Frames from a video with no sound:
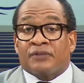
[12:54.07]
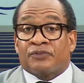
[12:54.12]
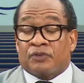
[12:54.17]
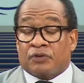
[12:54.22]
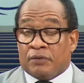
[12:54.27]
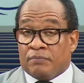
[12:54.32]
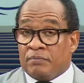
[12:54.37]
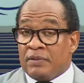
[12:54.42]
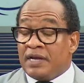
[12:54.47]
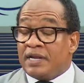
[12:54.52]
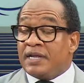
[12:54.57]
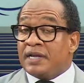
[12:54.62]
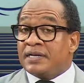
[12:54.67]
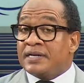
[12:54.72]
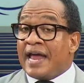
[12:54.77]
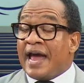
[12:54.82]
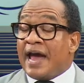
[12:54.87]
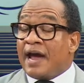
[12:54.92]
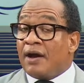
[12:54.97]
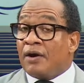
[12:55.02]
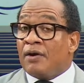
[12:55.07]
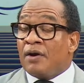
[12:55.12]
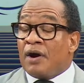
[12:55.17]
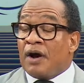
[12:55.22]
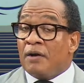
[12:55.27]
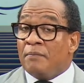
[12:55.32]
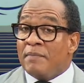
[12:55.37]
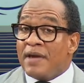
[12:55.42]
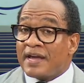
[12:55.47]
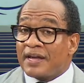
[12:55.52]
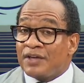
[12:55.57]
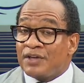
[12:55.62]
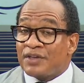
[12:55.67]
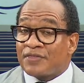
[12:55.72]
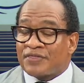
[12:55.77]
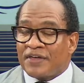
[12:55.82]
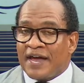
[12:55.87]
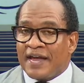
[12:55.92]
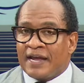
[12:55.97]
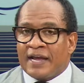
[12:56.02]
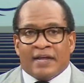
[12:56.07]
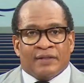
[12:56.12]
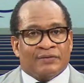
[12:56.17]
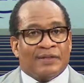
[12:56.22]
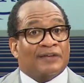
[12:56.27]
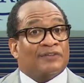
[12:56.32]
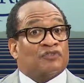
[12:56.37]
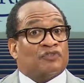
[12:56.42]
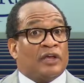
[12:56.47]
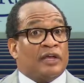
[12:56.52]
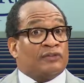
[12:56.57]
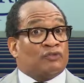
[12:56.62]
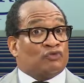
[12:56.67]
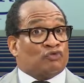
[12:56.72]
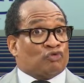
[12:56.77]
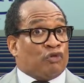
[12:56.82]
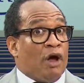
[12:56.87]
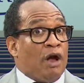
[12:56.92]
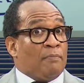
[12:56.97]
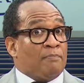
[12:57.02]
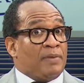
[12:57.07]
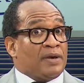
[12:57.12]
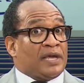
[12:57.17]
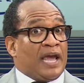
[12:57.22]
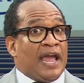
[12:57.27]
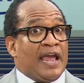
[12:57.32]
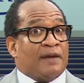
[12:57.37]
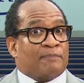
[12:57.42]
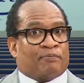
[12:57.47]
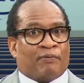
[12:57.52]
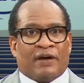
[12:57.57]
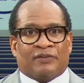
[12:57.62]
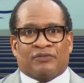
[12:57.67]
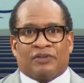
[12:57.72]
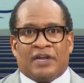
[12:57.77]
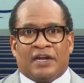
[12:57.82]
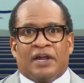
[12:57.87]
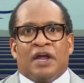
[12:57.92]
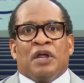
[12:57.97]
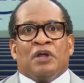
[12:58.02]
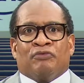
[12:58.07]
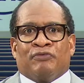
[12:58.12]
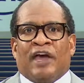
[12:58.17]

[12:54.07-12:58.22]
So the media now are making you think that since Trump became president,